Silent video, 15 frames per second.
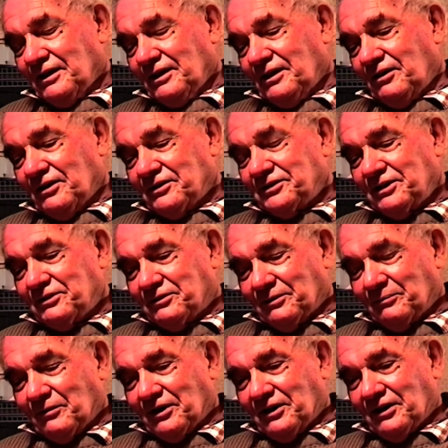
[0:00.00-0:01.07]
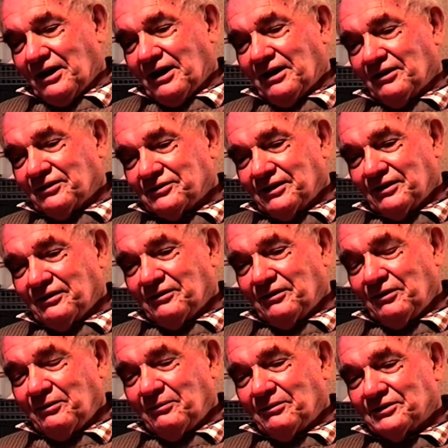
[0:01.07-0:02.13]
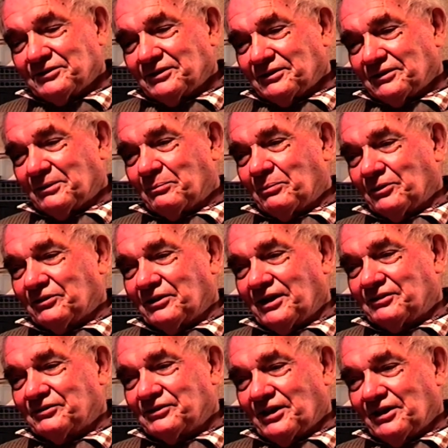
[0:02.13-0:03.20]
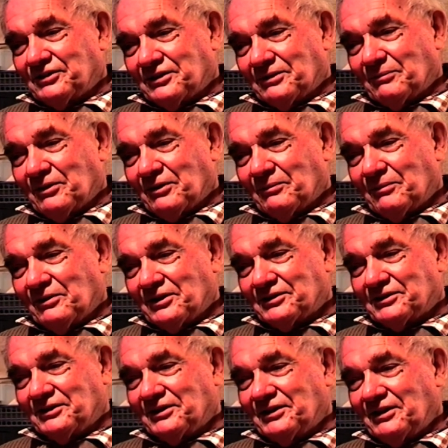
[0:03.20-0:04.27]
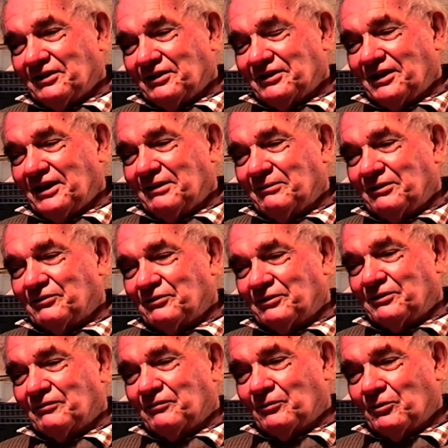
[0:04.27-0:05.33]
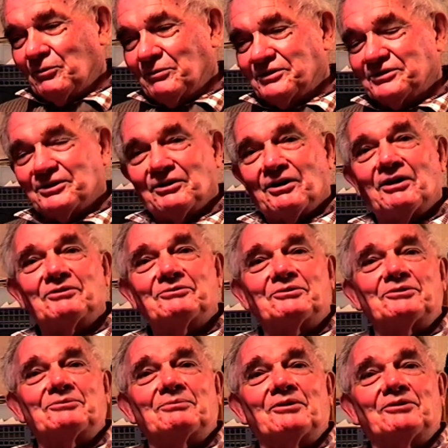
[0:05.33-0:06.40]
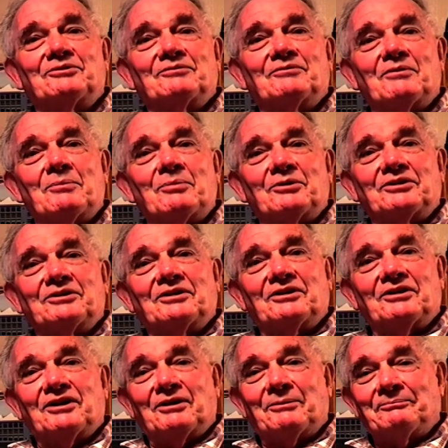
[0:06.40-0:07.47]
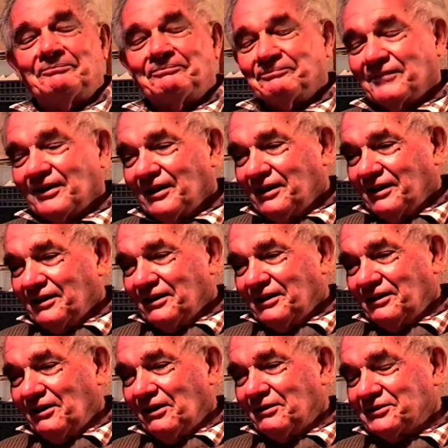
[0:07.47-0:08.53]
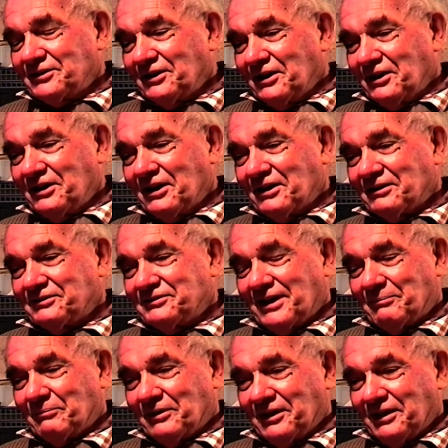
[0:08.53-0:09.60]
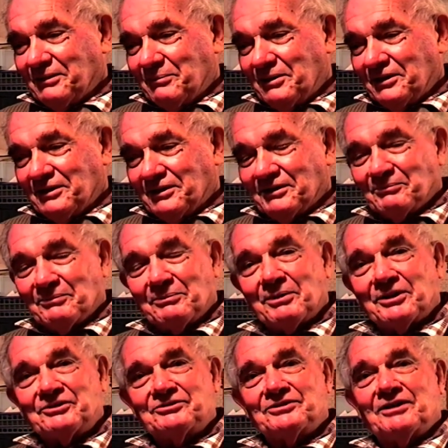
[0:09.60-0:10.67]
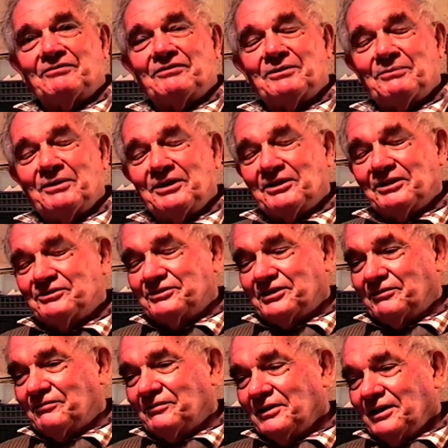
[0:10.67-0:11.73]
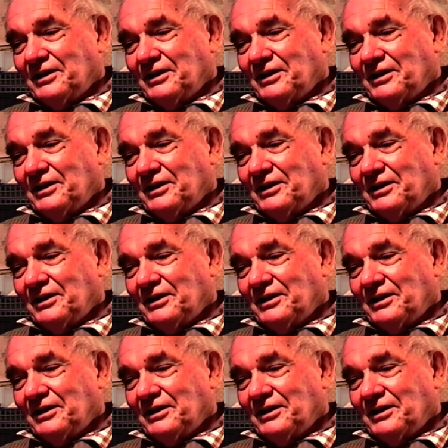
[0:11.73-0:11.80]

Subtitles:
And I said to him one day, I said, who was it that put that station where it was? And I nearly went through the floor, and he said, I was responsible for putting it there. And I was only a young chap, and he'd been the big chief. He'd been the chief